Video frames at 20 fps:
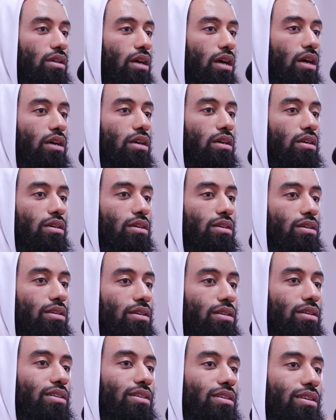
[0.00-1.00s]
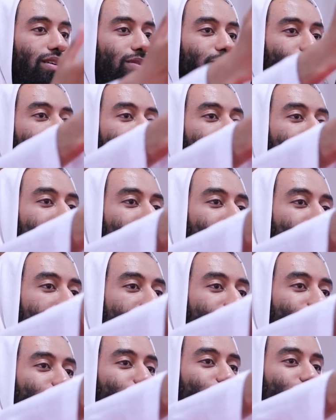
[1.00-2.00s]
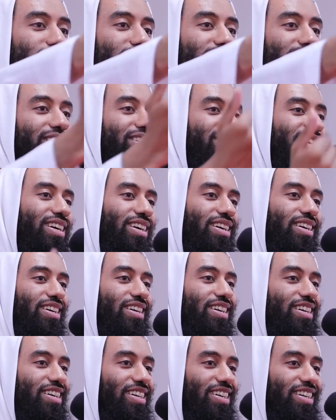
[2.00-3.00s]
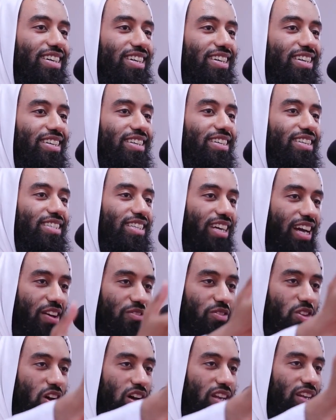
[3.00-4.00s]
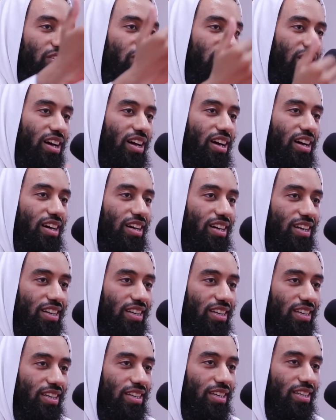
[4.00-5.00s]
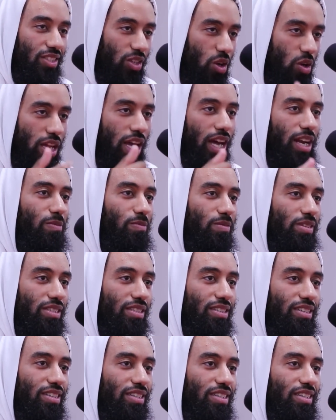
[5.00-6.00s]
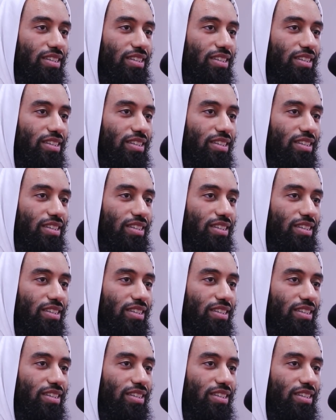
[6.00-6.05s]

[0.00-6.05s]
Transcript: Huh? Maybe our uncle is sitting there. Sheikh, have you heard of uh, Tony Adams?